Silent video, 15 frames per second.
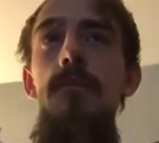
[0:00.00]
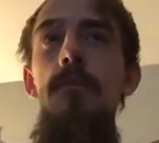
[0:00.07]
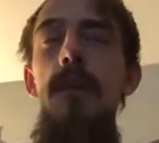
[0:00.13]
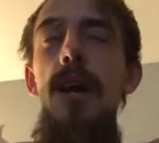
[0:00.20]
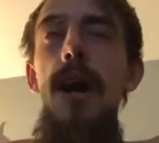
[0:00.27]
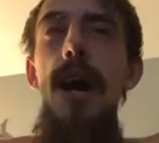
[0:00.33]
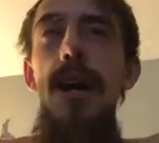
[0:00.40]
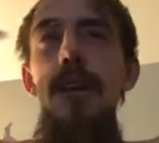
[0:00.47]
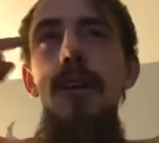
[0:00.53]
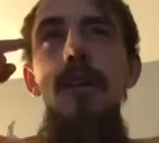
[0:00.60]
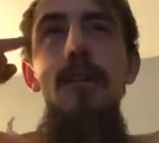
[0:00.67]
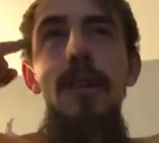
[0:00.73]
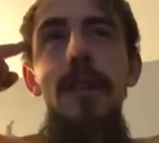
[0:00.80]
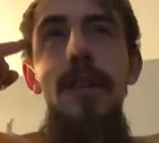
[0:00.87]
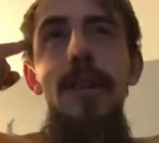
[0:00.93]
But I
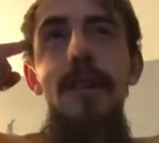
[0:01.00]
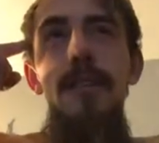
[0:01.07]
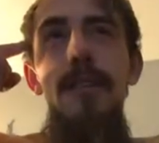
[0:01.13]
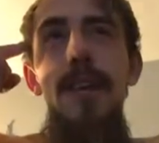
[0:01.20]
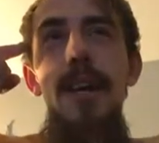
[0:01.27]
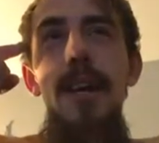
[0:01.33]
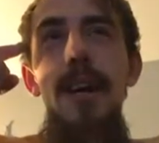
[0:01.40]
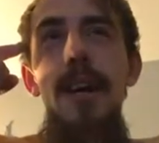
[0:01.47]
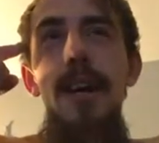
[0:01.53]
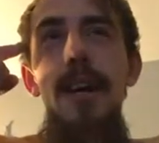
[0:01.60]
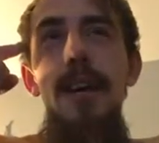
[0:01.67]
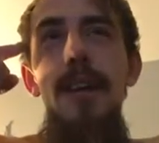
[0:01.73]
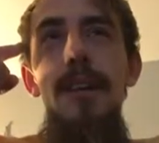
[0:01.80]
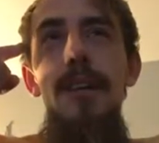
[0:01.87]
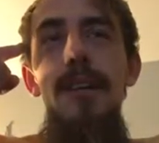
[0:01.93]
know in here that,
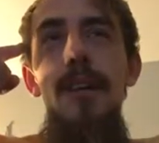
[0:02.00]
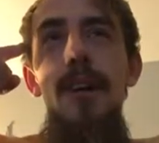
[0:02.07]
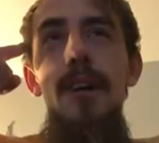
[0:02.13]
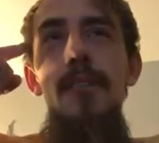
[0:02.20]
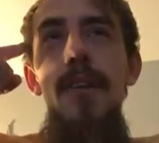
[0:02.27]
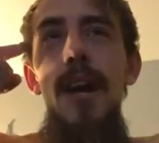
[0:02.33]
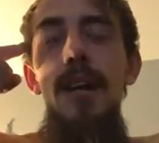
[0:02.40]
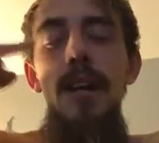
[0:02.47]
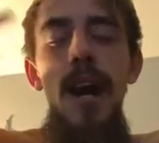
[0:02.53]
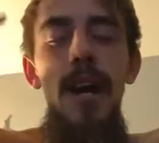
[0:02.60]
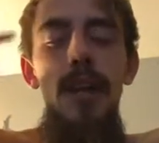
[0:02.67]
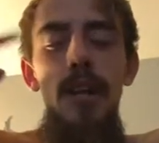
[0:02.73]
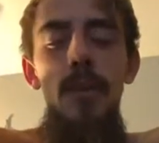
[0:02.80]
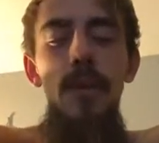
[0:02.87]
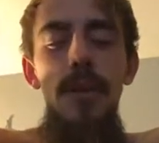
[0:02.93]
if I
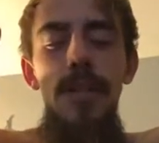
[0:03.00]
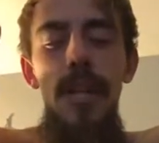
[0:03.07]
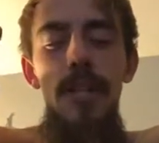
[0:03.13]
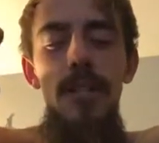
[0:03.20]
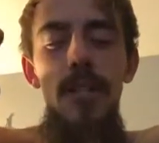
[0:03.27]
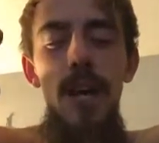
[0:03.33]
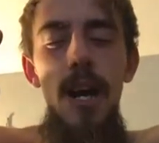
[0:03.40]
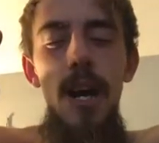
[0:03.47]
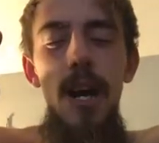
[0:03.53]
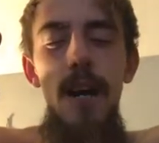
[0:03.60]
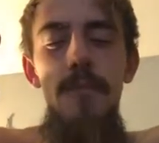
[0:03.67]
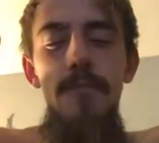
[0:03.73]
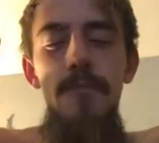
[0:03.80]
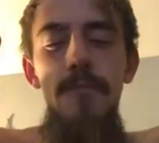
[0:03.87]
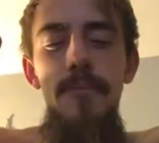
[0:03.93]
could quit that
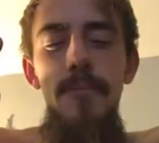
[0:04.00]
job